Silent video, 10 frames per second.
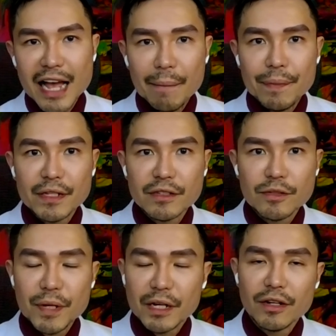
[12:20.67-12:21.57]
happens
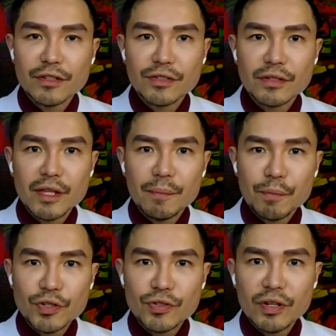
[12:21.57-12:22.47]
because the
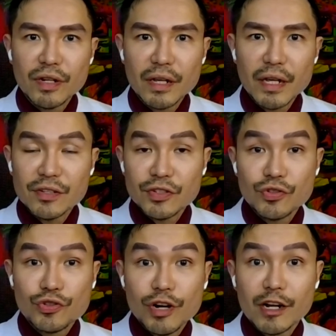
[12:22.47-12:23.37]
person is
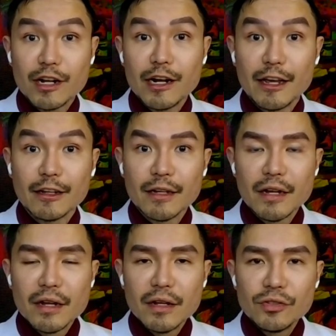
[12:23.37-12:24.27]
struggling
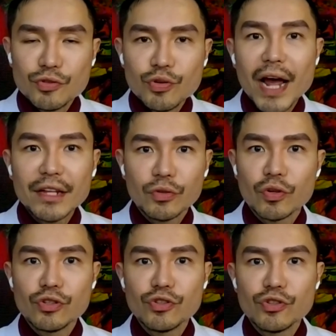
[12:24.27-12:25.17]
to try to
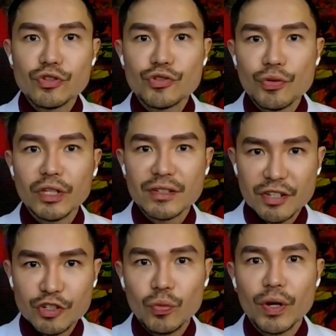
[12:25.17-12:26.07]
control a
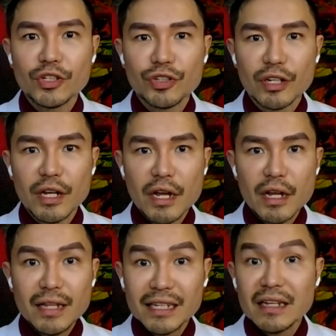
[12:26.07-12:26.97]
situation
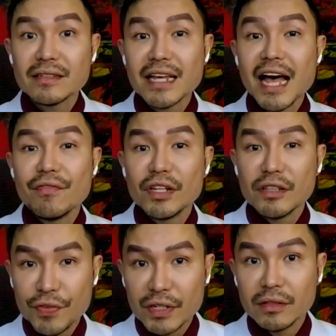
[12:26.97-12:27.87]
that he is having
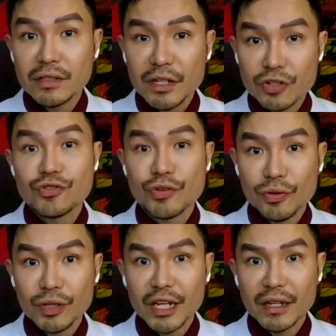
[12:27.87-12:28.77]
difficulty
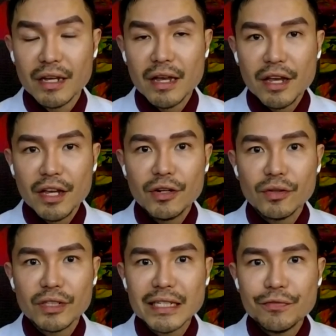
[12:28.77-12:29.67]
controlling. You
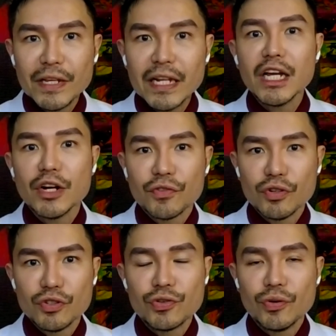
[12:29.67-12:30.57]
know, this feeling of
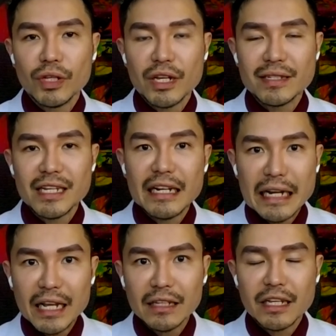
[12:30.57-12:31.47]
control is
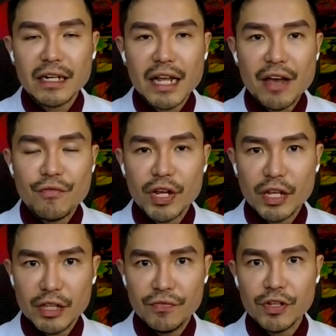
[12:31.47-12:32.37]
innate in every
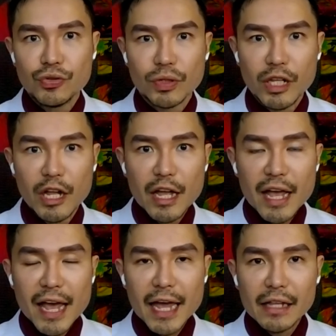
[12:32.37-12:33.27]
individual.
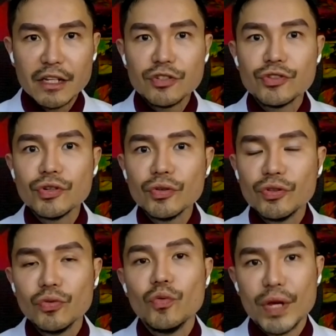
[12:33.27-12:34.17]
And in so
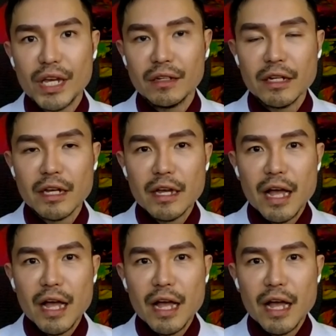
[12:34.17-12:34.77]
doing,